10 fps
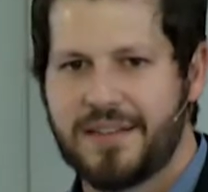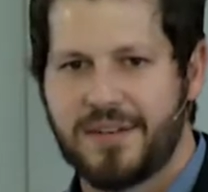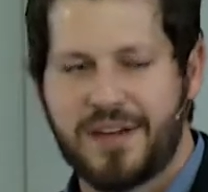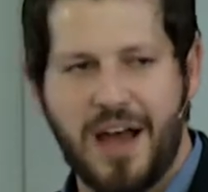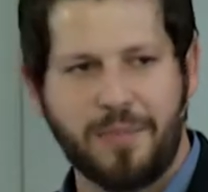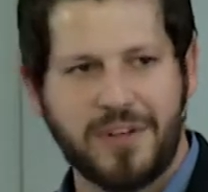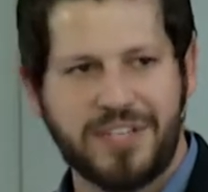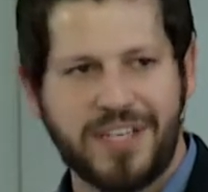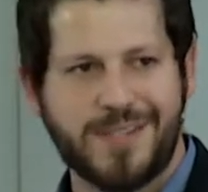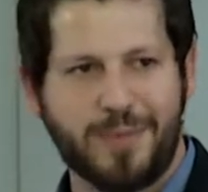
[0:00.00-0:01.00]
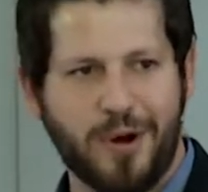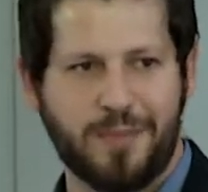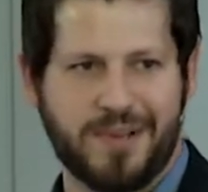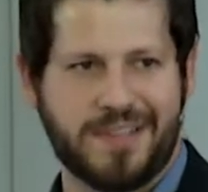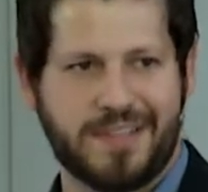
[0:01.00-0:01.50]
to accomplish his
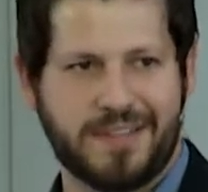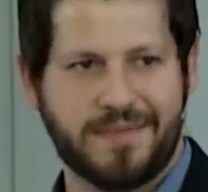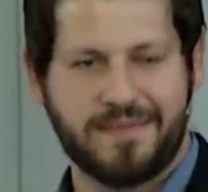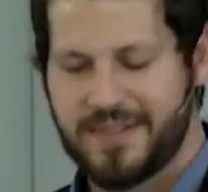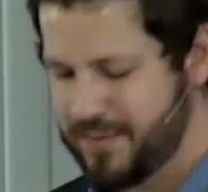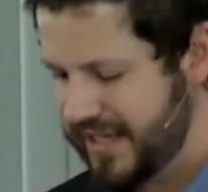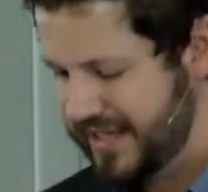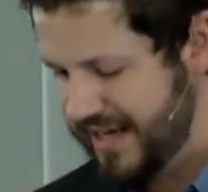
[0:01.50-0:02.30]
purpose. That's what he